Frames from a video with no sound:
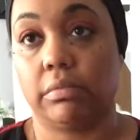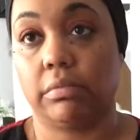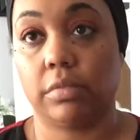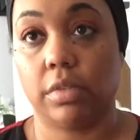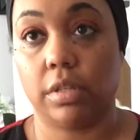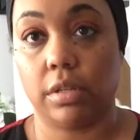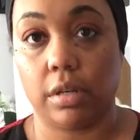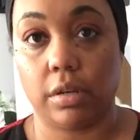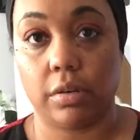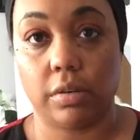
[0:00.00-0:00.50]

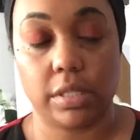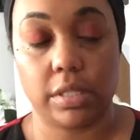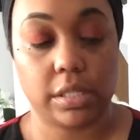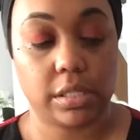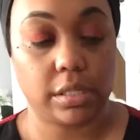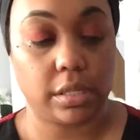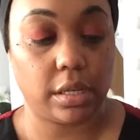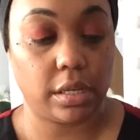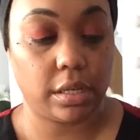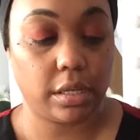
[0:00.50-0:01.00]
you know,
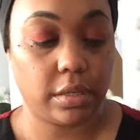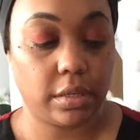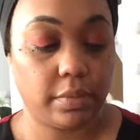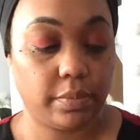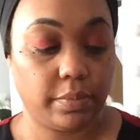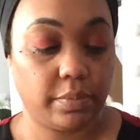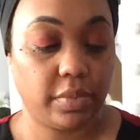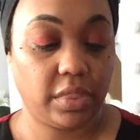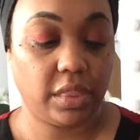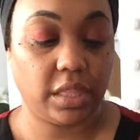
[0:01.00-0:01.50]
it's
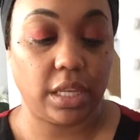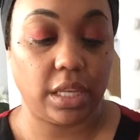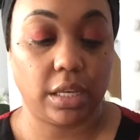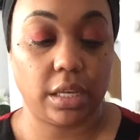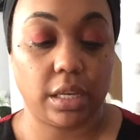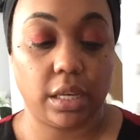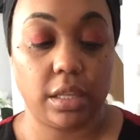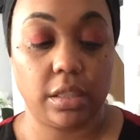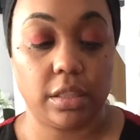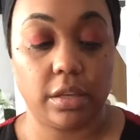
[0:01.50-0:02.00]

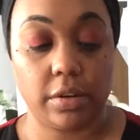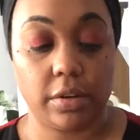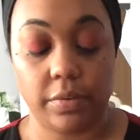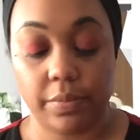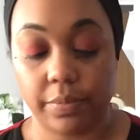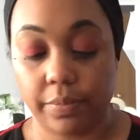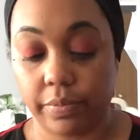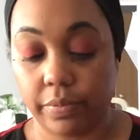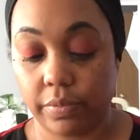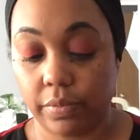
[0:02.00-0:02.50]
thick either.
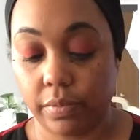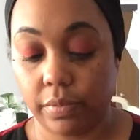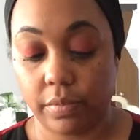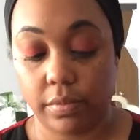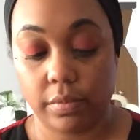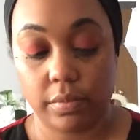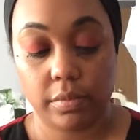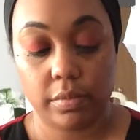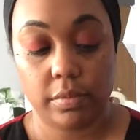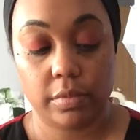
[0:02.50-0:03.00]

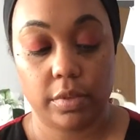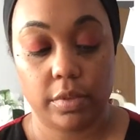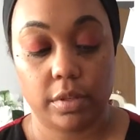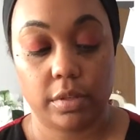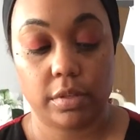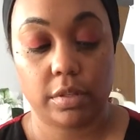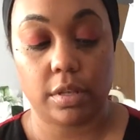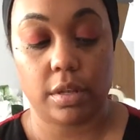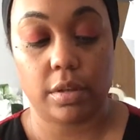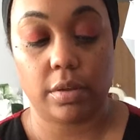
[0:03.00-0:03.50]

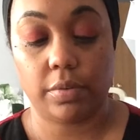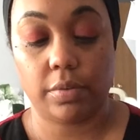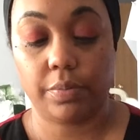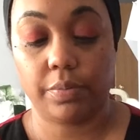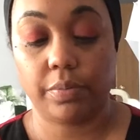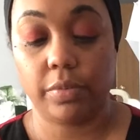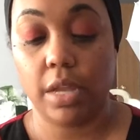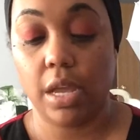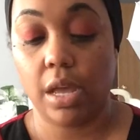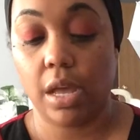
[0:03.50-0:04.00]
So
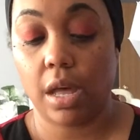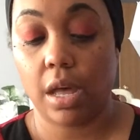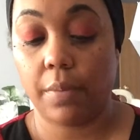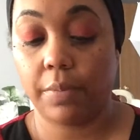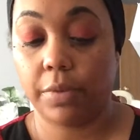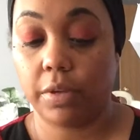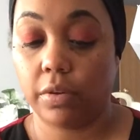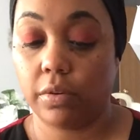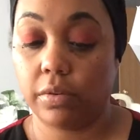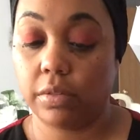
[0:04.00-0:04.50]

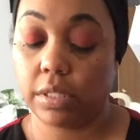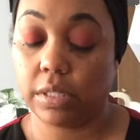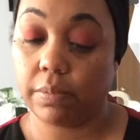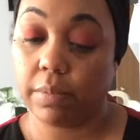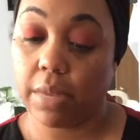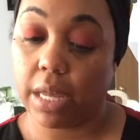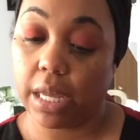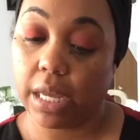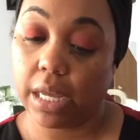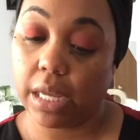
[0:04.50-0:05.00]
I'm using
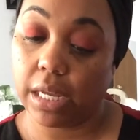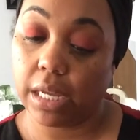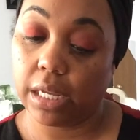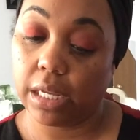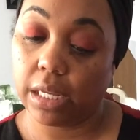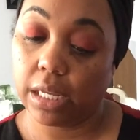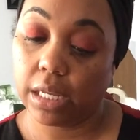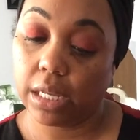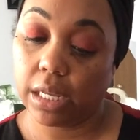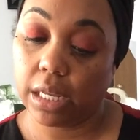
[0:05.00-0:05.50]

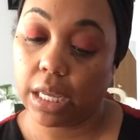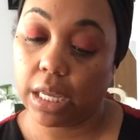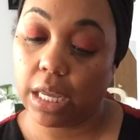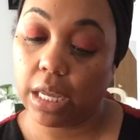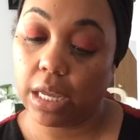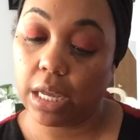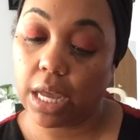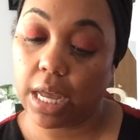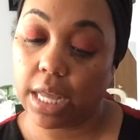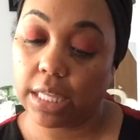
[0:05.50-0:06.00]
my
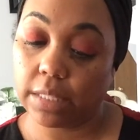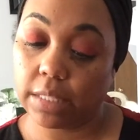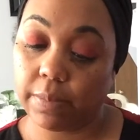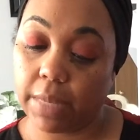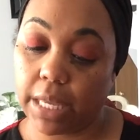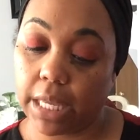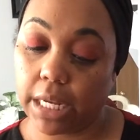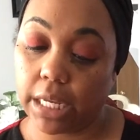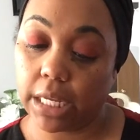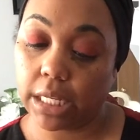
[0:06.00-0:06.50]
It
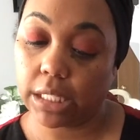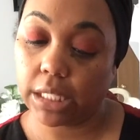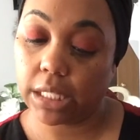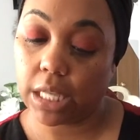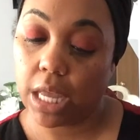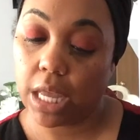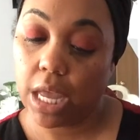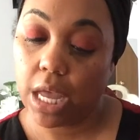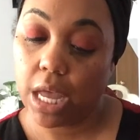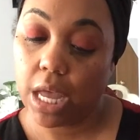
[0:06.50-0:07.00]
Cosmetics
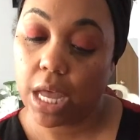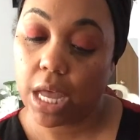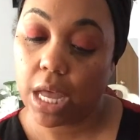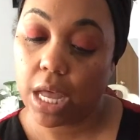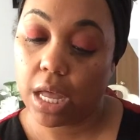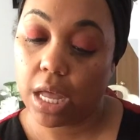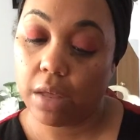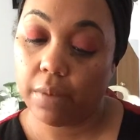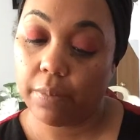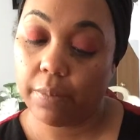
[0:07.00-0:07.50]

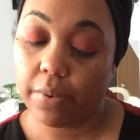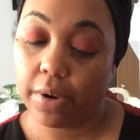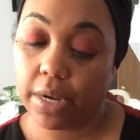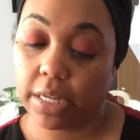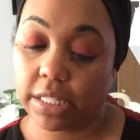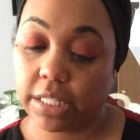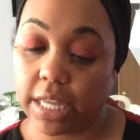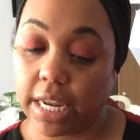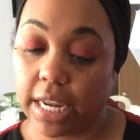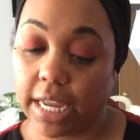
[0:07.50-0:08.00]

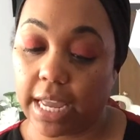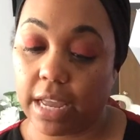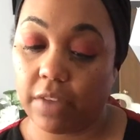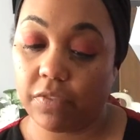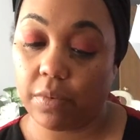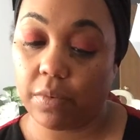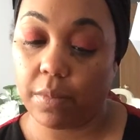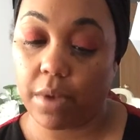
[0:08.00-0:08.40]
brush that I got from